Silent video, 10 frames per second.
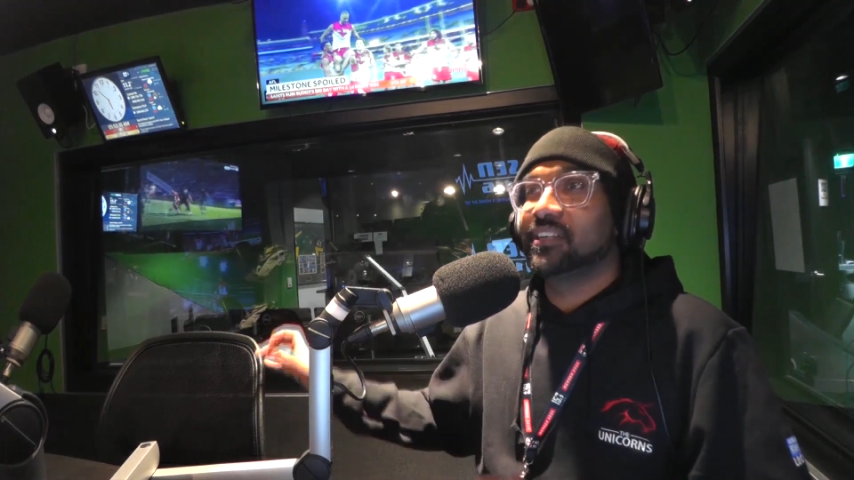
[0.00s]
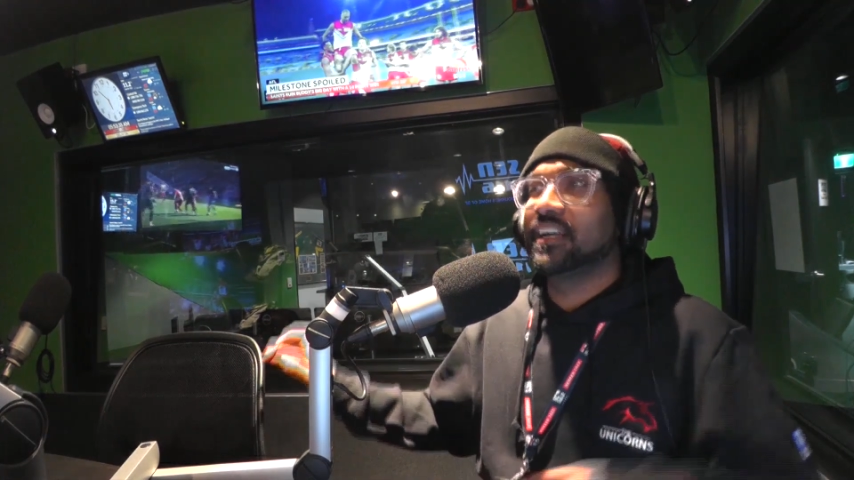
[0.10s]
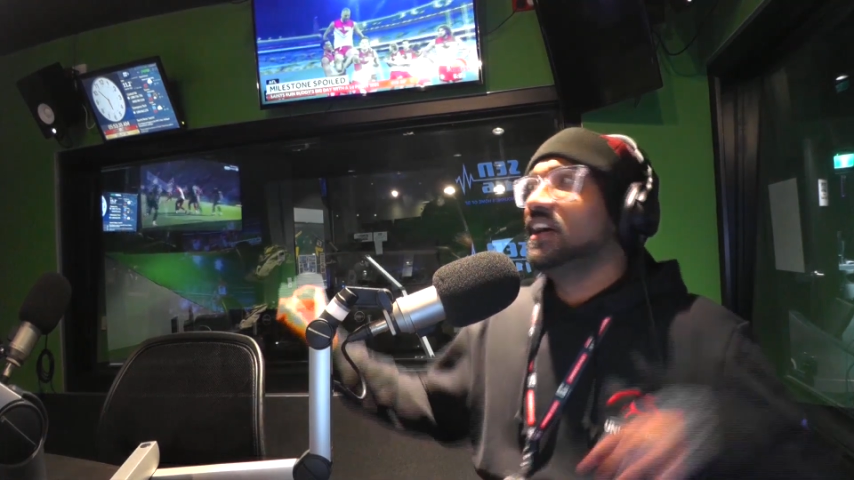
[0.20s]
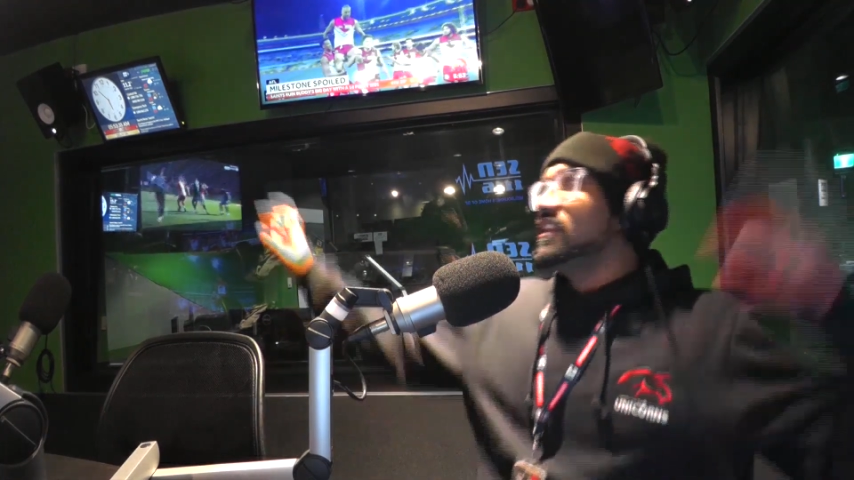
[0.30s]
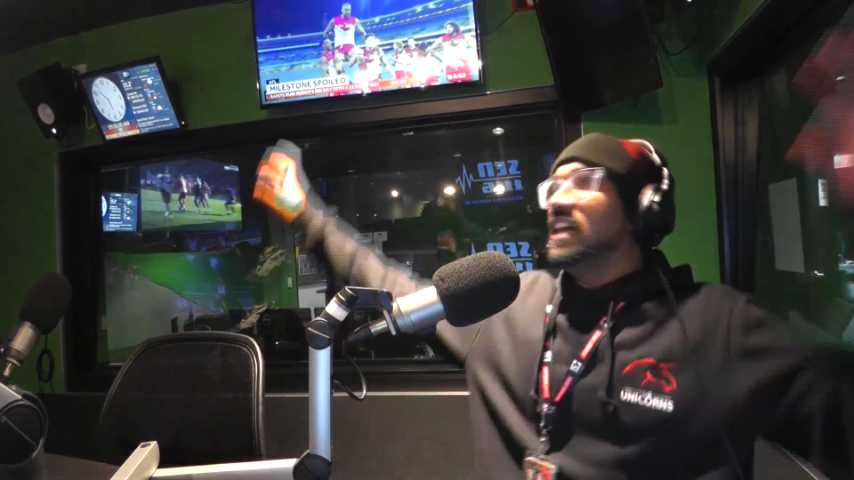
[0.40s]
It's
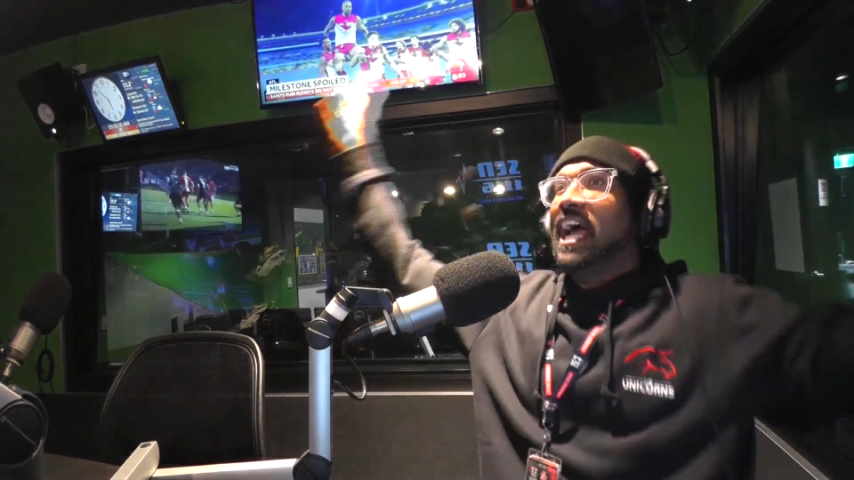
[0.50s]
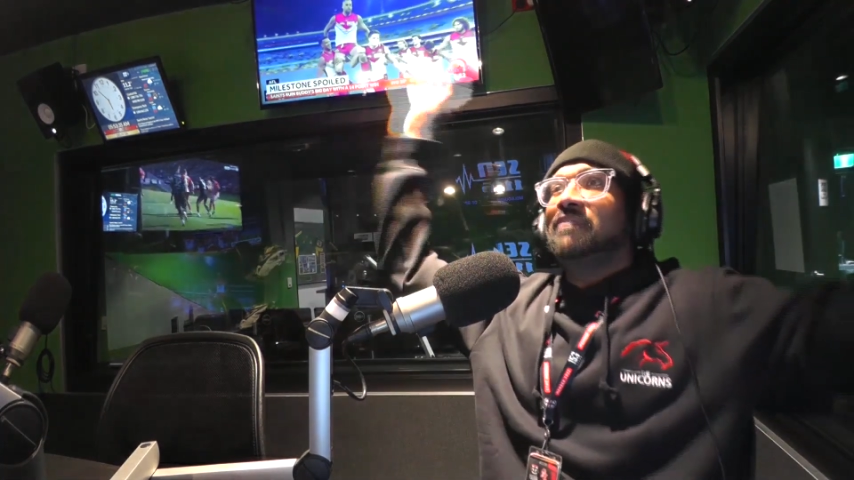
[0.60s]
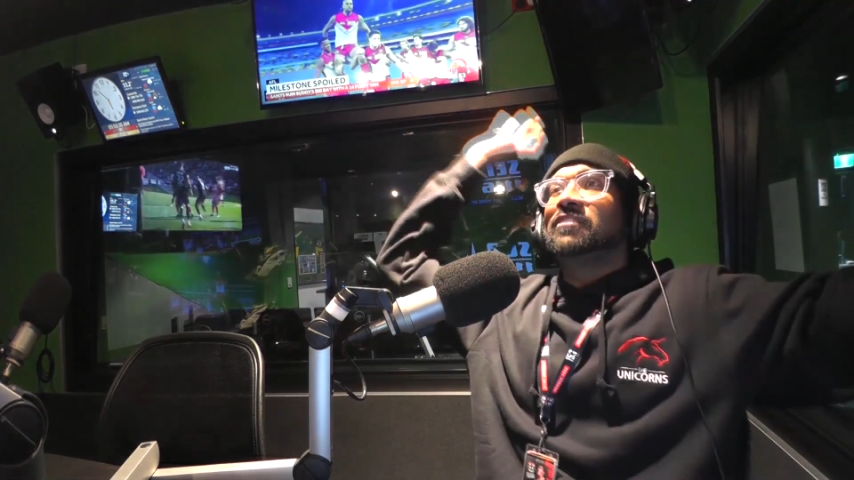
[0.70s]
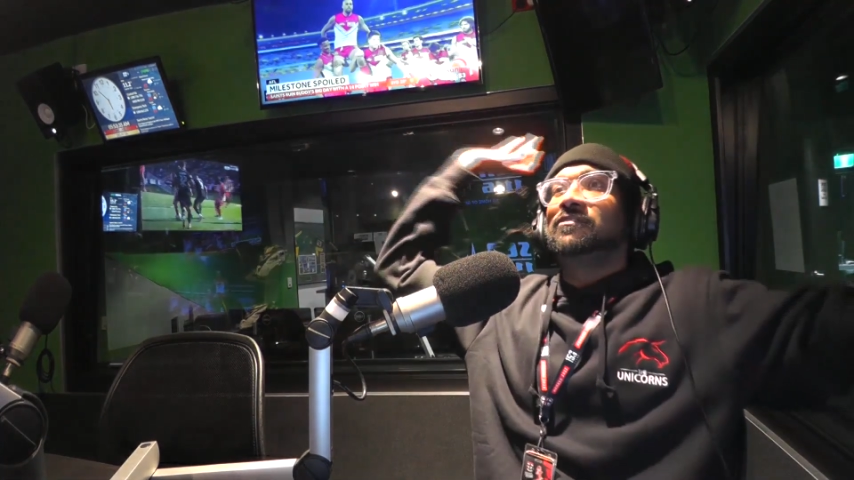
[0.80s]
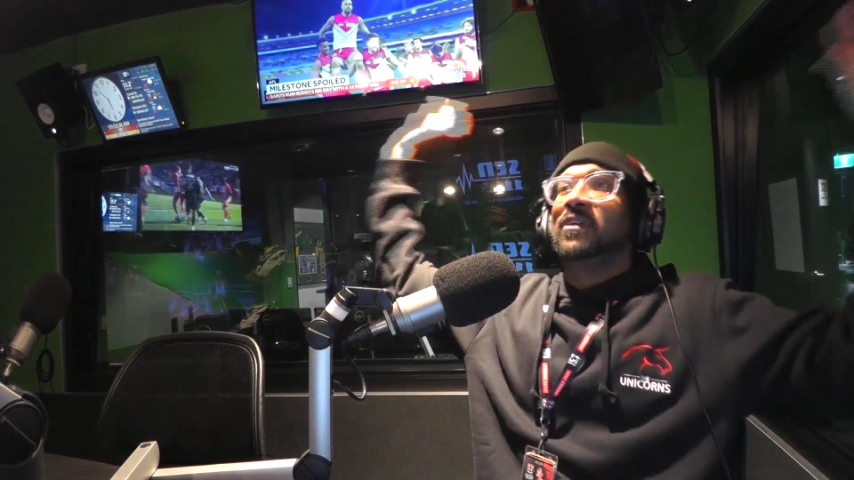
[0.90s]
like, they
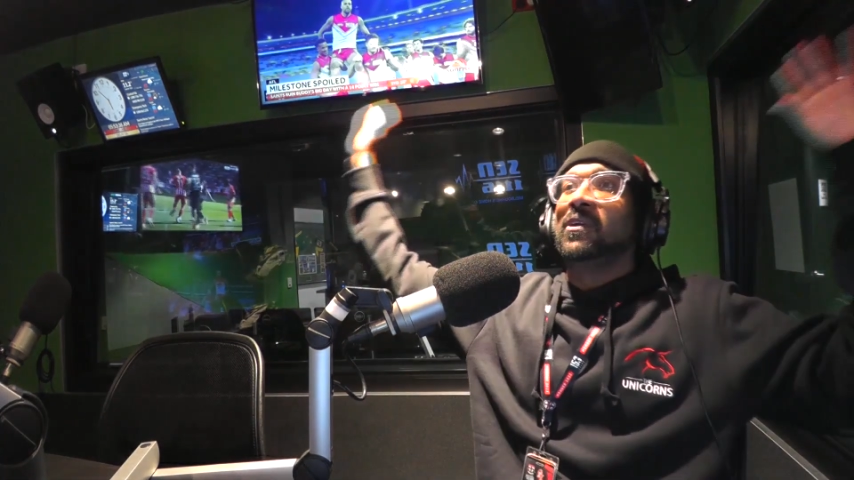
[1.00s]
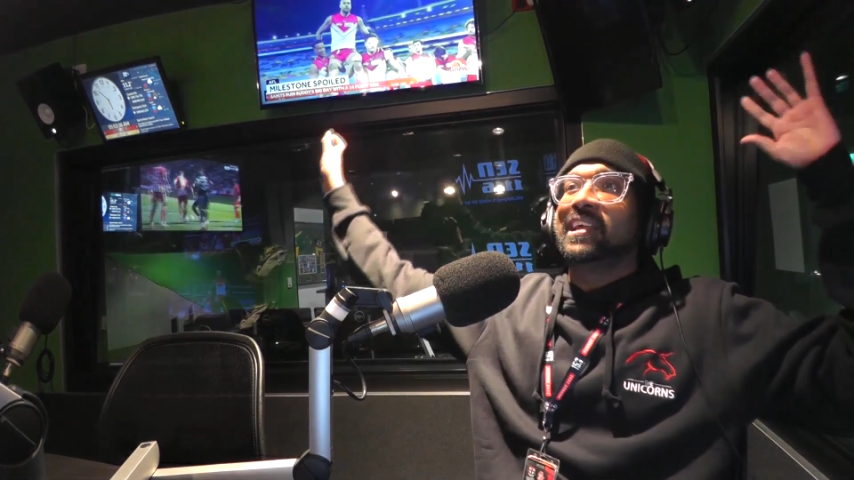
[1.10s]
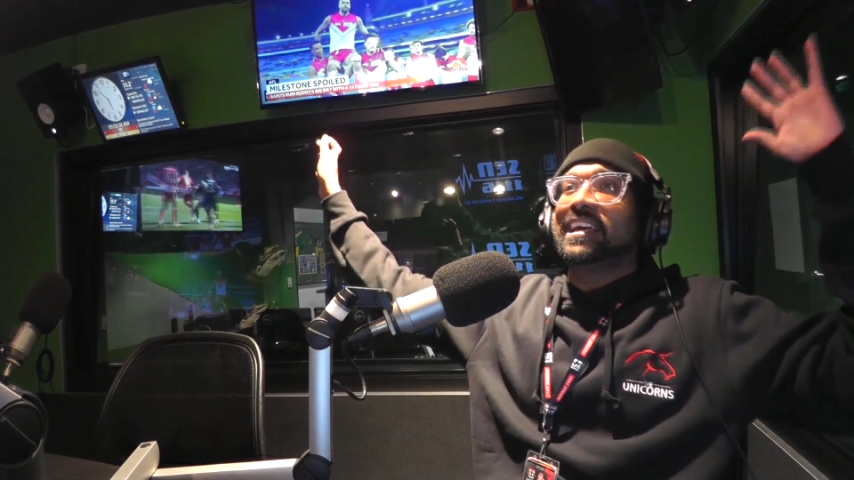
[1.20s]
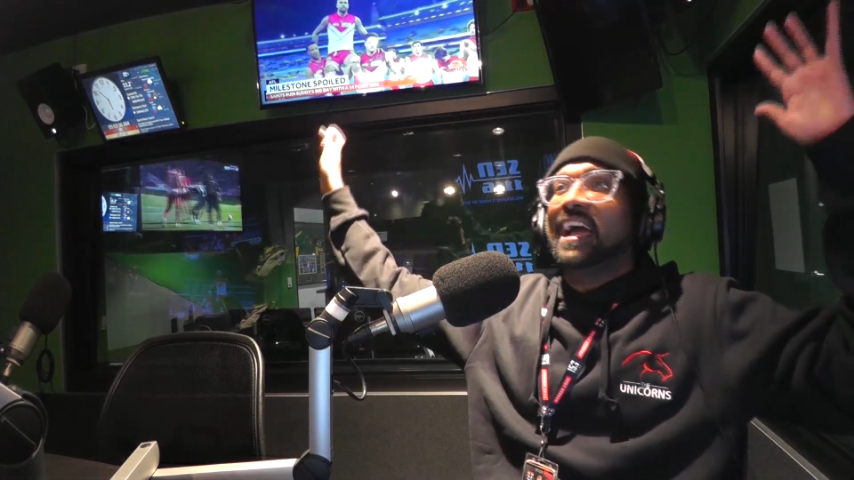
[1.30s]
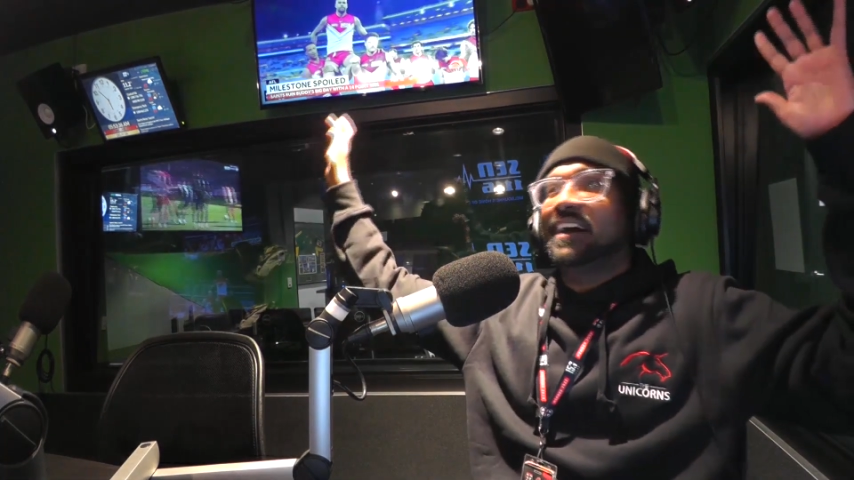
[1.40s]
have a falling